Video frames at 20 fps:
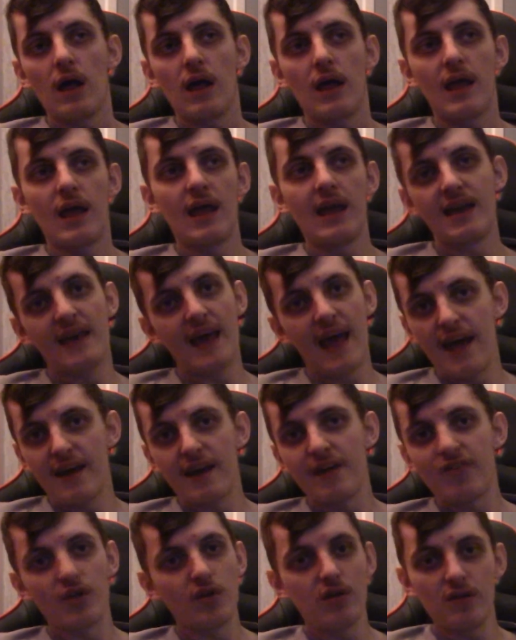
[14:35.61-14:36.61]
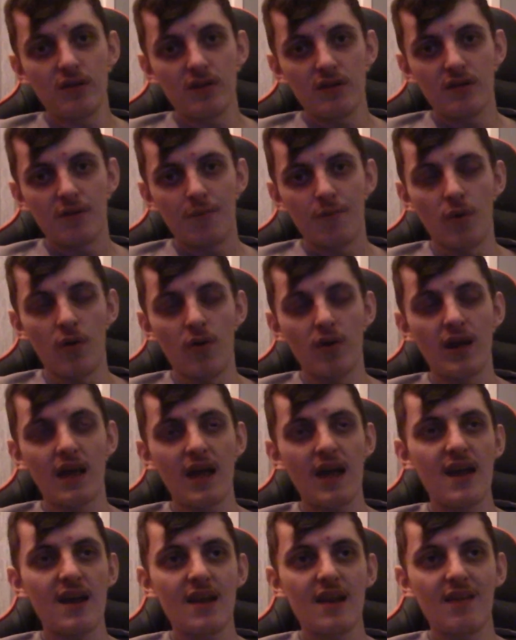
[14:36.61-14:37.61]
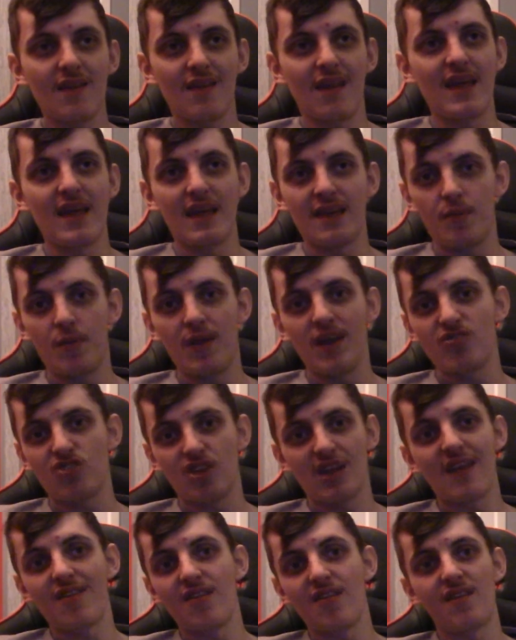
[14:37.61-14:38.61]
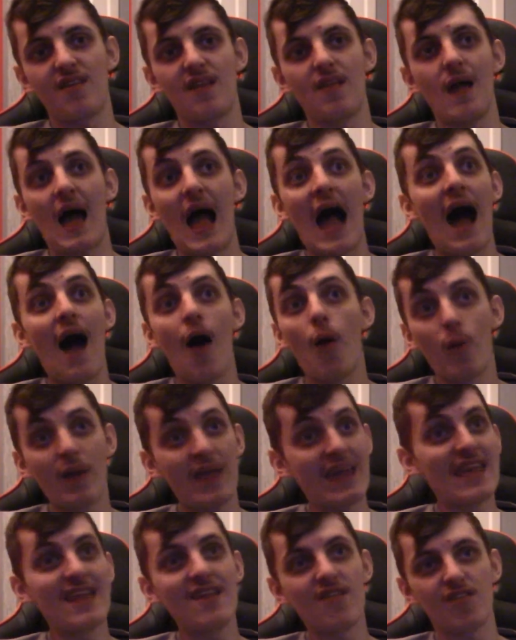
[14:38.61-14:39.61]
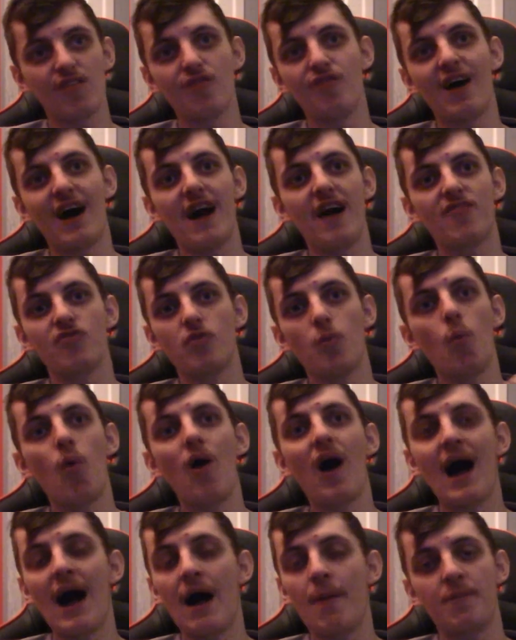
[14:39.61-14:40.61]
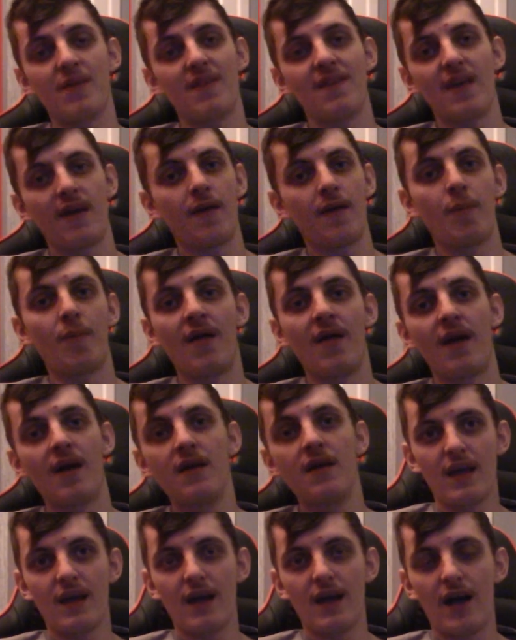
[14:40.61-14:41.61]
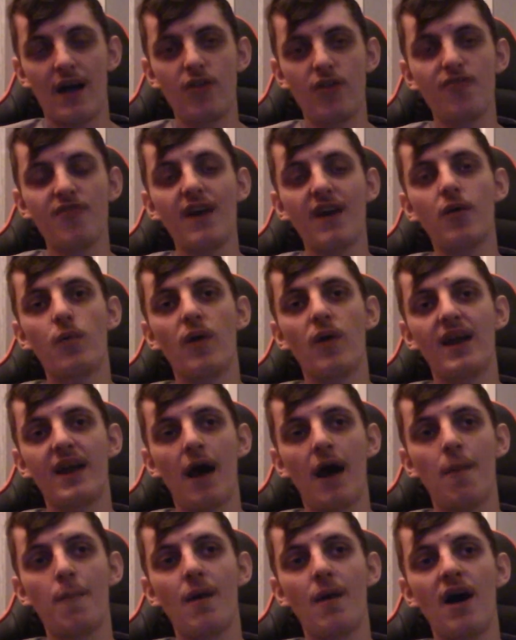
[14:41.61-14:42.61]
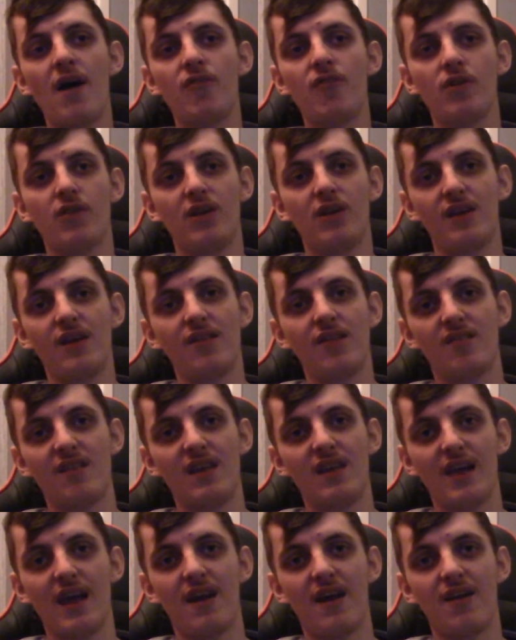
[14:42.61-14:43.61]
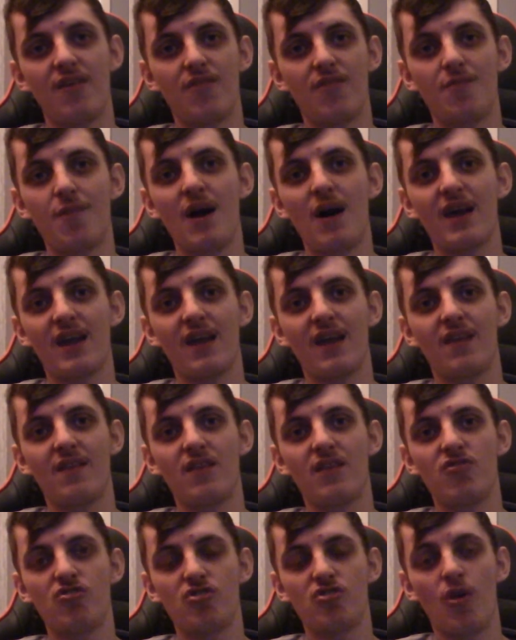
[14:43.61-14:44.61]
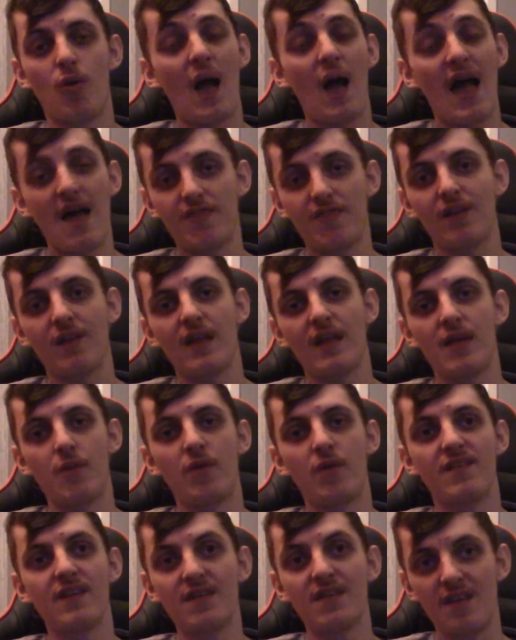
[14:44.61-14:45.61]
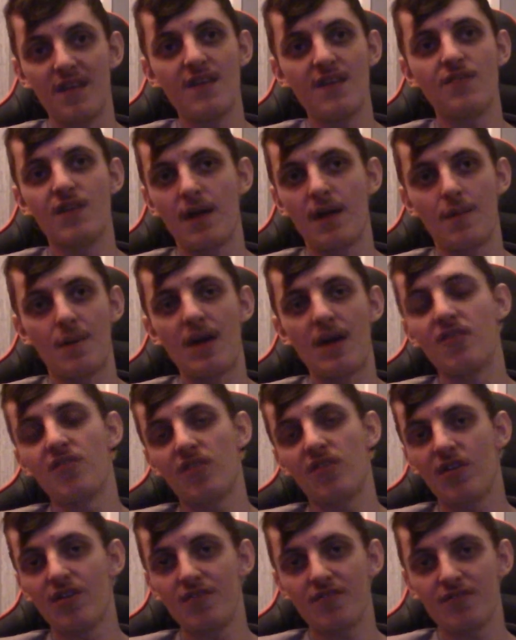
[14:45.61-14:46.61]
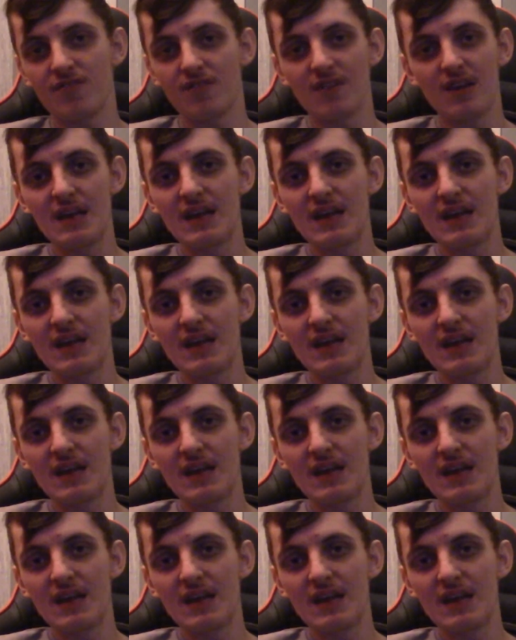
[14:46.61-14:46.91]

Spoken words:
in Daredevil, Born Again, like, we actually get to see, like, how he survived and what happened to him there. I do find it weird how Marvel and Disney kind of marketed this show heavily with the TVMA stuff.